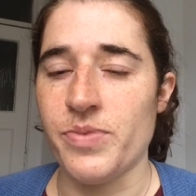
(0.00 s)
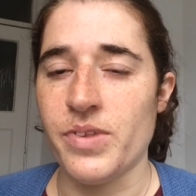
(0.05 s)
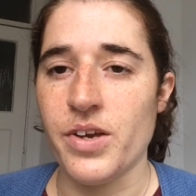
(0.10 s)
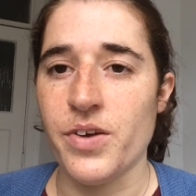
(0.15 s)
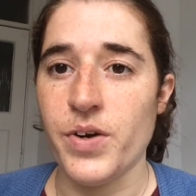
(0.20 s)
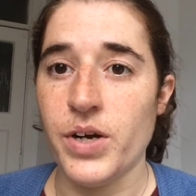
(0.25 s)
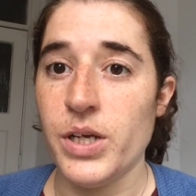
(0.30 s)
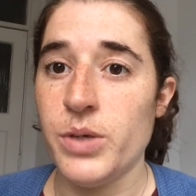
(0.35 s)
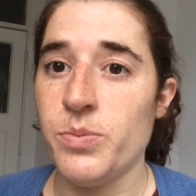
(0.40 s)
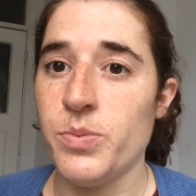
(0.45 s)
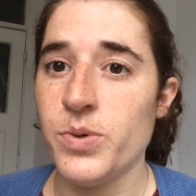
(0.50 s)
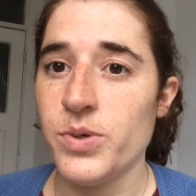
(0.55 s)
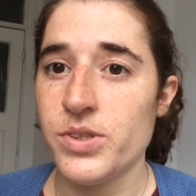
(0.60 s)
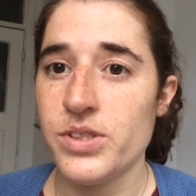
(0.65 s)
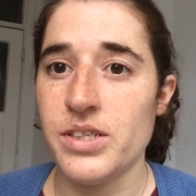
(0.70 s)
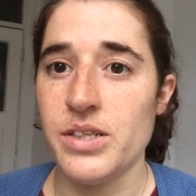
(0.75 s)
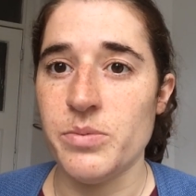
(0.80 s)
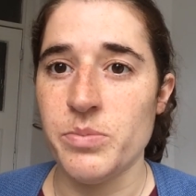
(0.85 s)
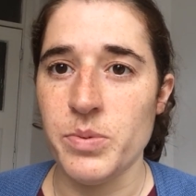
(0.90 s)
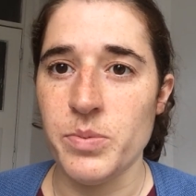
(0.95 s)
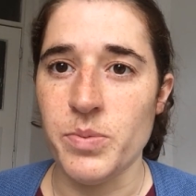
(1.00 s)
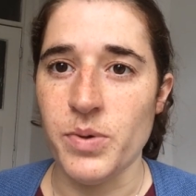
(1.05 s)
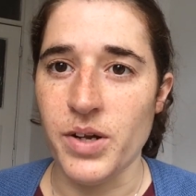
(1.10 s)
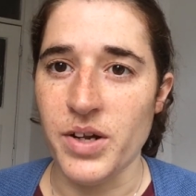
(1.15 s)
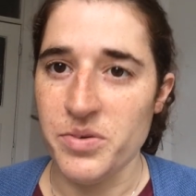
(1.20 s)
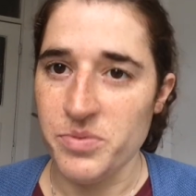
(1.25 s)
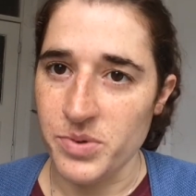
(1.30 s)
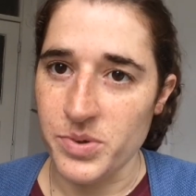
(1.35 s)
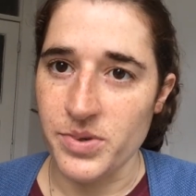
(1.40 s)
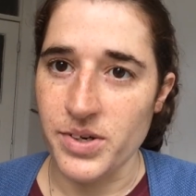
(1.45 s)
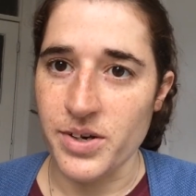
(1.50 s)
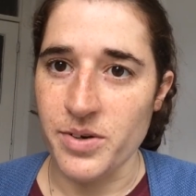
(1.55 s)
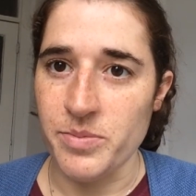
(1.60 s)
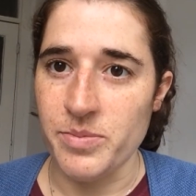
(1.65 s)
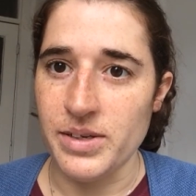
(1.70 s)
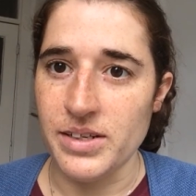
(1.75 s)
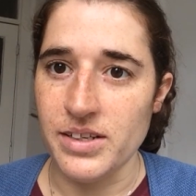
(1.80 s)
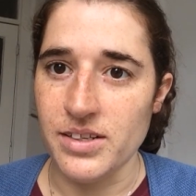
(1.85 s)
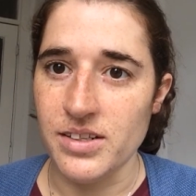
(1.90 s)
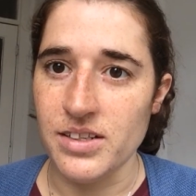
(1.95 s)
great books that people have been
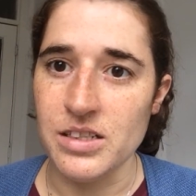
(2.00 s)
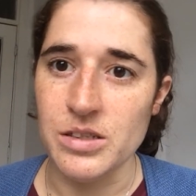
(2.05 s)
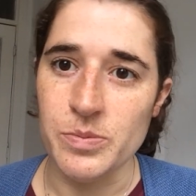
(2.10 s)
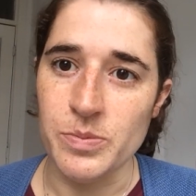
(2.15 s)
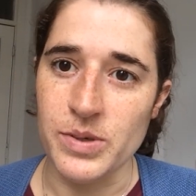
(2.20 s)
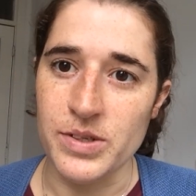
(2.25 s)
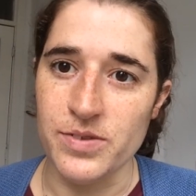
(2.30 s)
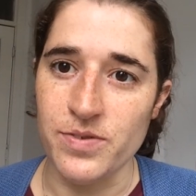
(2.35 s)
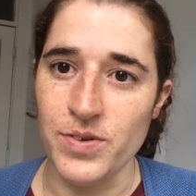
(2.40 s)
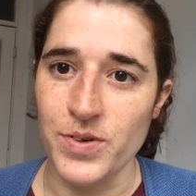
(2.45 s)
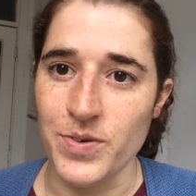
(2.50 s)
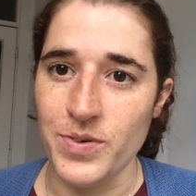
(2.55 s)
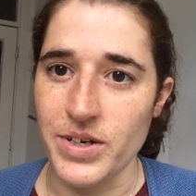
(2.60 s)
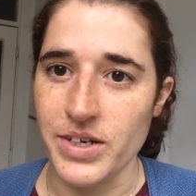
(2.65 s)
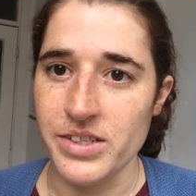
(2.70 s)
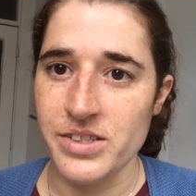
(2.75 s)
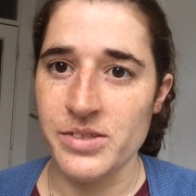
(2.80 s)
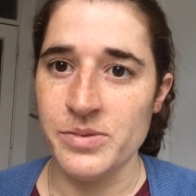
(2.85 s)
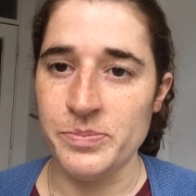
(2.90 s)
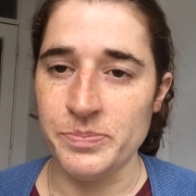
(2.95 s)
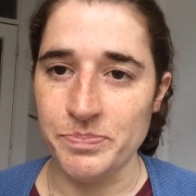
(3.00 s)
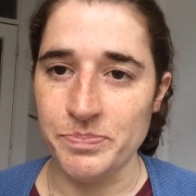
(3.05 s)
recommending in these past few weeks.